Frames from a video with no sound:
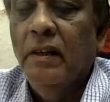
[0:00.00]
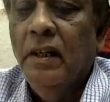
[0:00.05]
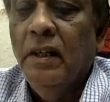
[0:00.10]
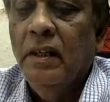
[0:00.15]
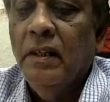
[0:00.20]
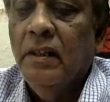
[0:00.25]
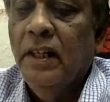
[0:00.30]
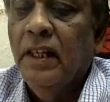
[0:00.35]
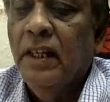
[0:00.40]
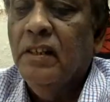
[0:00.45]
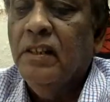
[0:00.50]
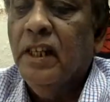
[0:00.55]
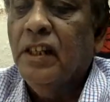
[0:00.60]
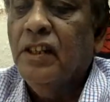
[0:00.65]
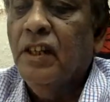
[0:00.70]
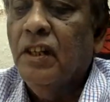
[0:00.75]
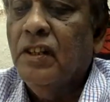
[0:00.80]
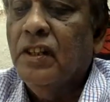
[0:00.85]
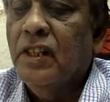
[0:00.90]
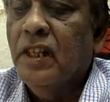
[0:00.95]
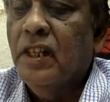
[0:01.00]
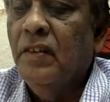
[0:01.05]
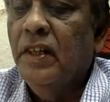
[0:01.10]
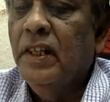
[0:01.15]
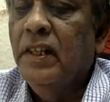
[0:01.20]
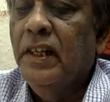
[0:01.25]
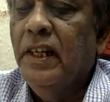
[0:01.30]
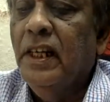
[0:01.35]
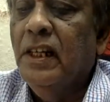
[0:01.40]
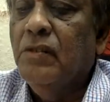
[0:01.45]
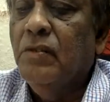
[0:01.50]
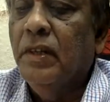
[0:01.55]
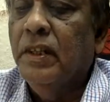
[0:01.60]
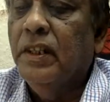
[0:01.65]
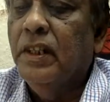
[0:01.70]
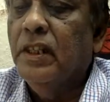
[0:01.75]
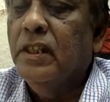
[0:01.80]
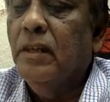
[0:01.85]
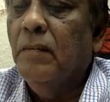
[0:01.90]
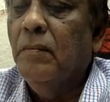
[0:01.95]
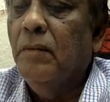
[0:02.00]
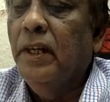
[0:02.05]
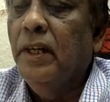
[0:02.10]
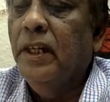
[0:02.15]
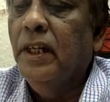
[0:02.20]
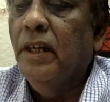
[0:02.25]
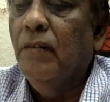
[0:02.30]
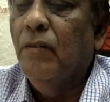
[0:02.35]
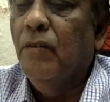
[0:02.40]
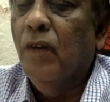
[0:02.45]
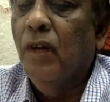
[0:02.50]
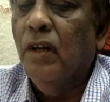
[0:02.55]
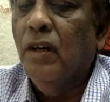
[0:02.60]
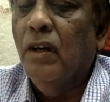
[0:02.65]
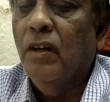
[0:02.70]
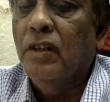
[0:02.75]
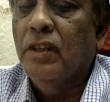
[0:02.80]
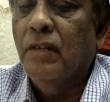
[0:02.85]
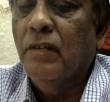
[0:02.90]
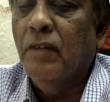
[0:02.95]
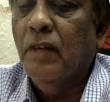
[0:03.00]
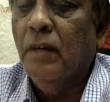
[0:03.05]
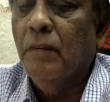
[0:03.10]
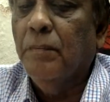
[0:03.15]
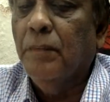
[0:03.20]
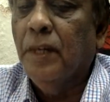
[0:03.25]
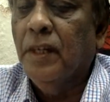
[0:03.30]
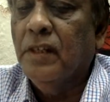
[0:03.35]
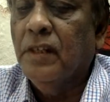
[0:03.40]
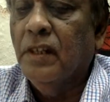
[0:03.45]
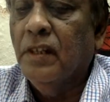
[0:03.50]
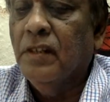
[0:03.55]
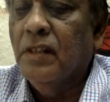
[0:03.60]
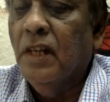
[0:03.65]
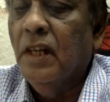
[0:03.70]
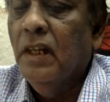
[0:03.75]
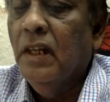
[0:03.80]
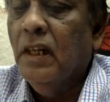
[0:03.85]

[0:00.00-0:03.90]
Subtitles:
Then Section 7 deals with disability of one or several persons.